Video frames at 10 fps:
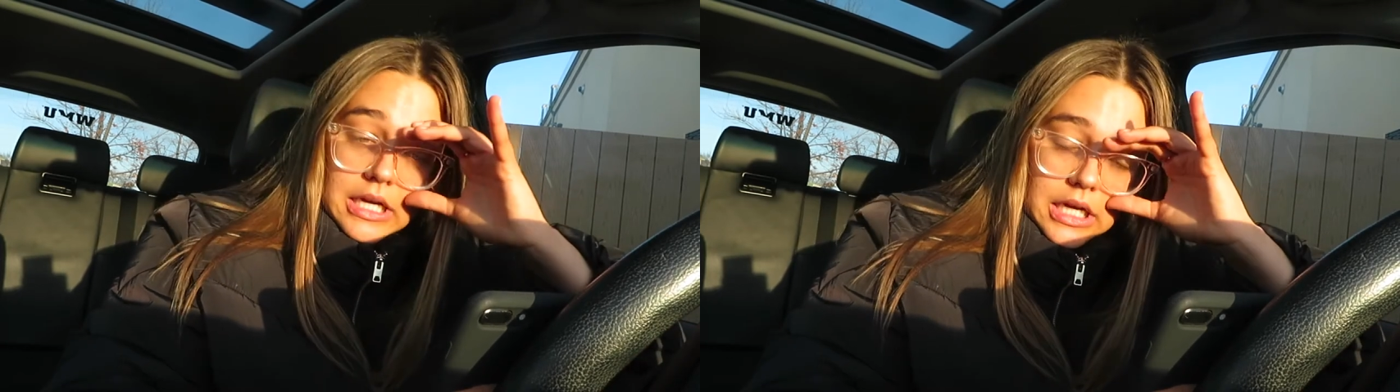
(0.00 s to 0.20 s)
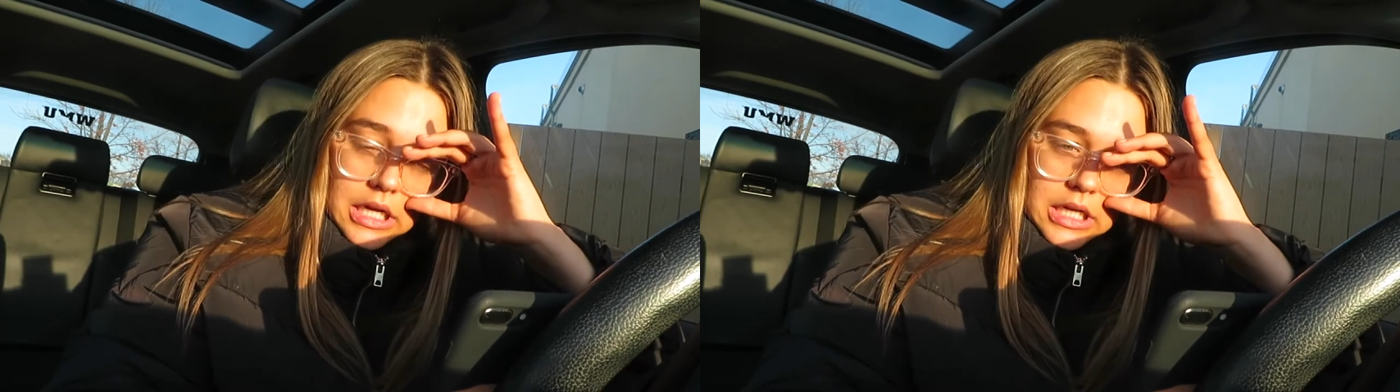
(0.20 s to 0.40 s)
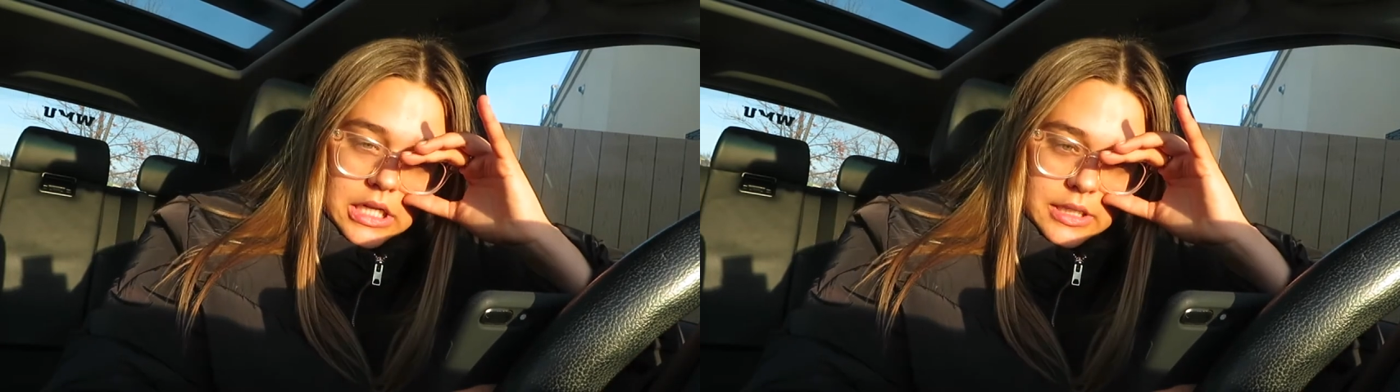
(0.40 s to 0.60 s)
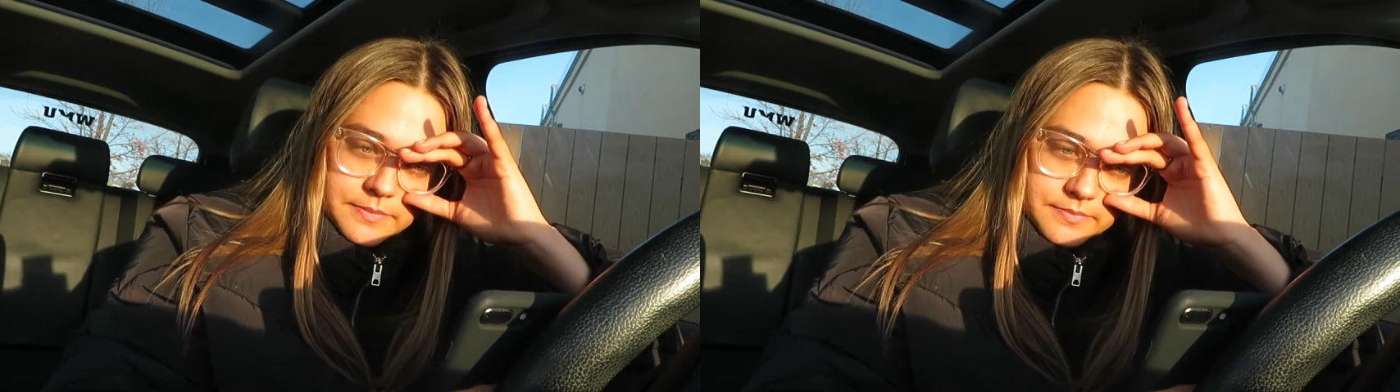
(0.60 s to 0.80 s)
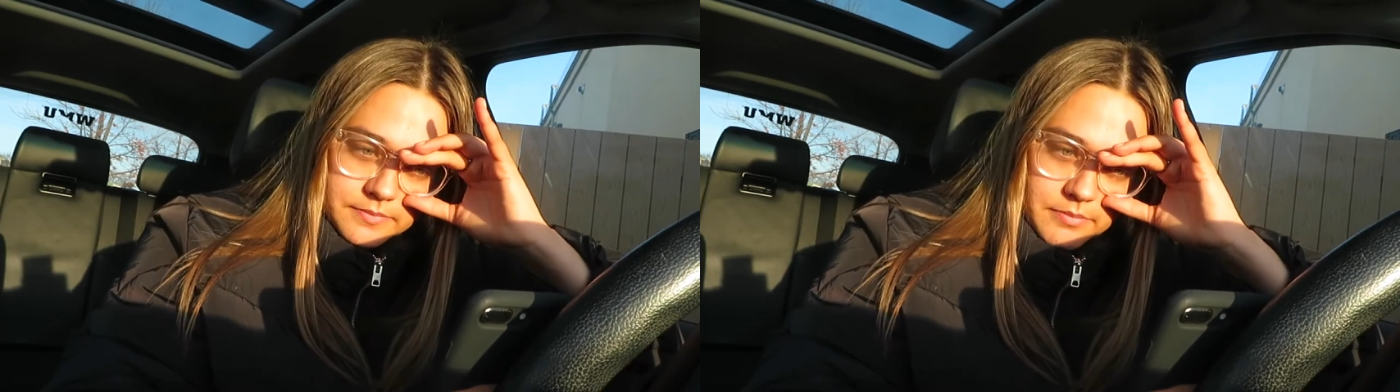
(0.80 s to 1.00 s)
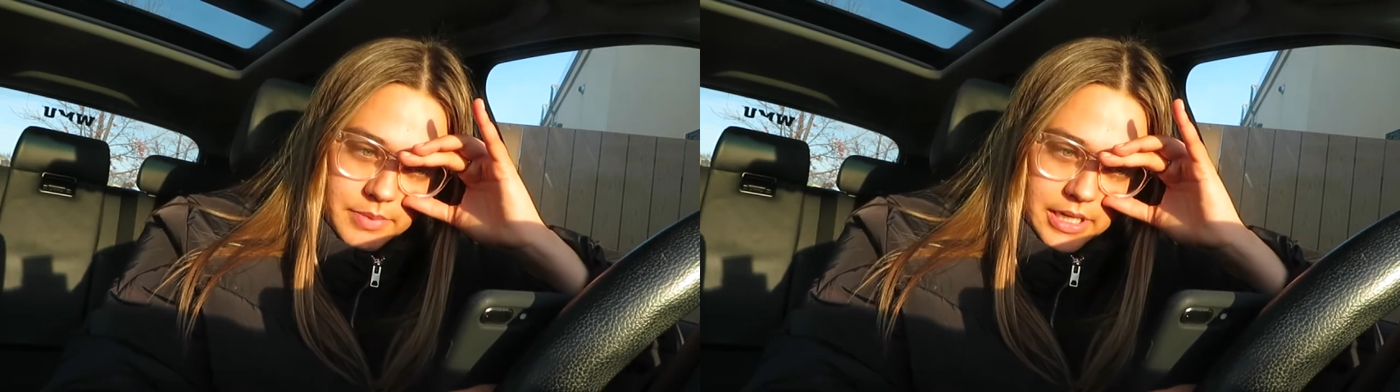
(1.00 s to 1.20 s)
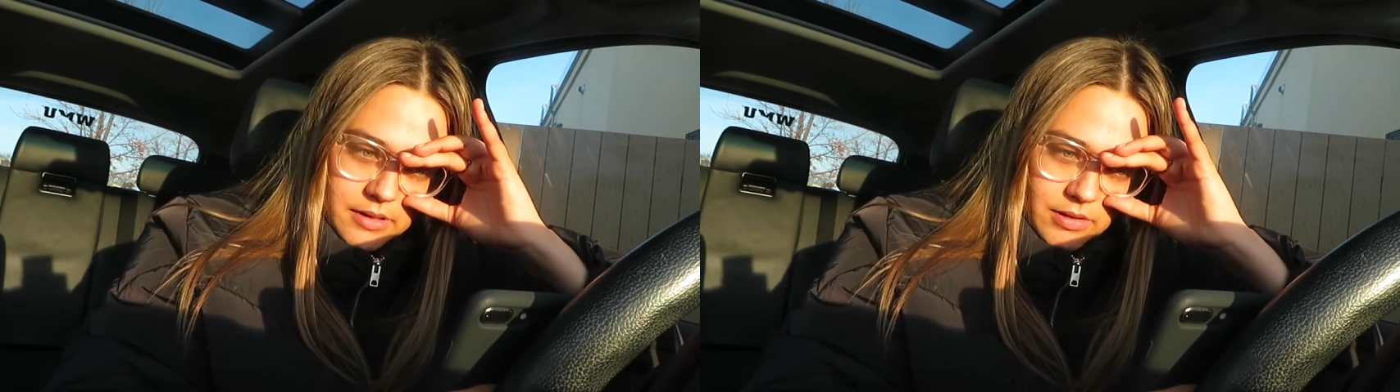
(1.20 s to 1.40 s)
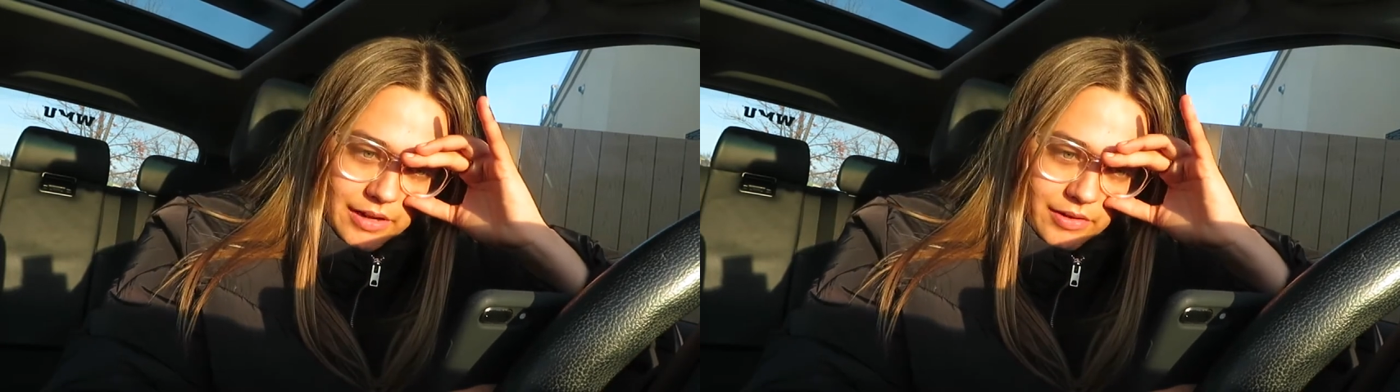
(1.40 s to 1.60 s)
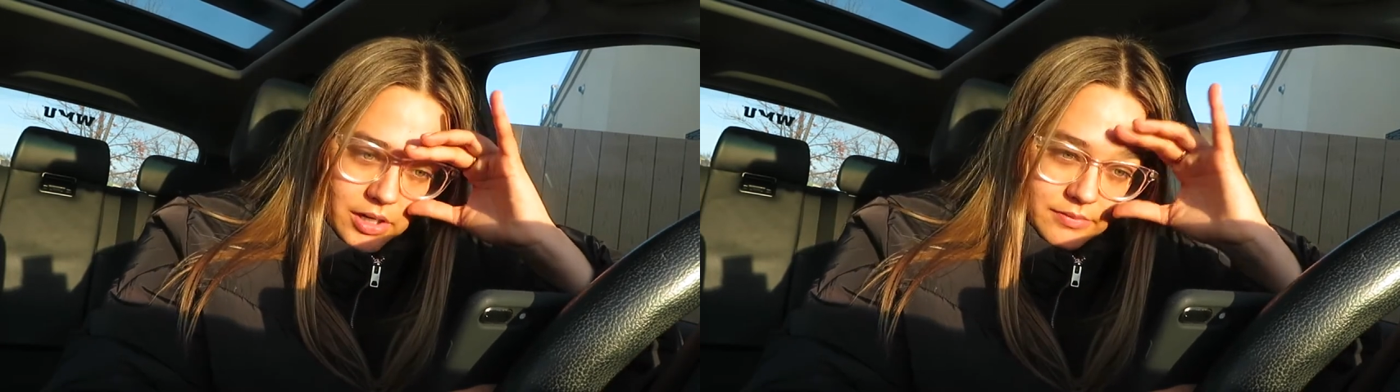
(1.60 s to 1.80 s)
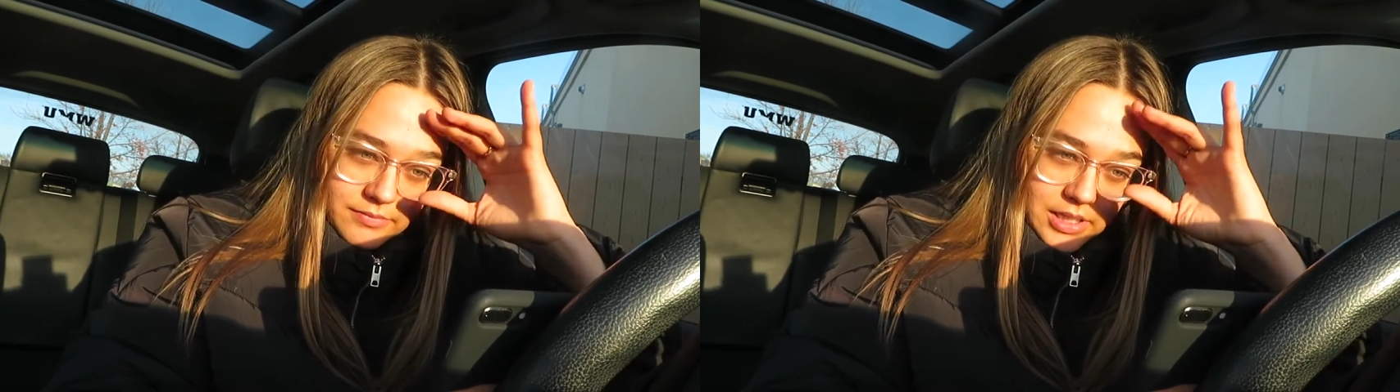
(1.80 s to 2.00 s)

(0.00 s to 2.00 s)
Ugh. But whatever.